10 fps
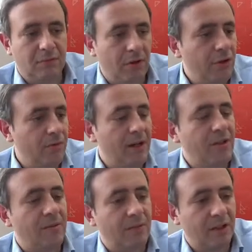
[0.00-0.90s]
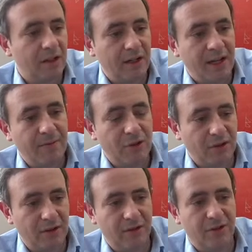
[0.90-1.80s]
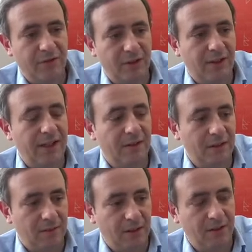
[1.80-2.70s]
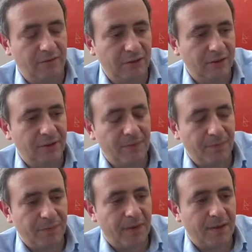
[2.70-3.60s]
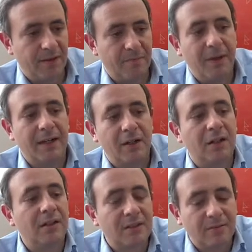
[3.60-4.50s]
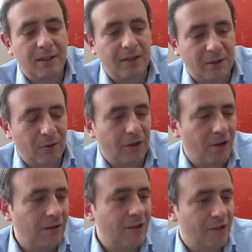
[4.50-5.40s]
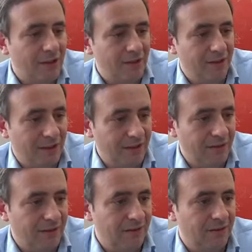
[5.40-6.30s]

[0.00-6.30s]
When you buy something on Amazon, there's even a layer above, but ultimately, when all is said and done,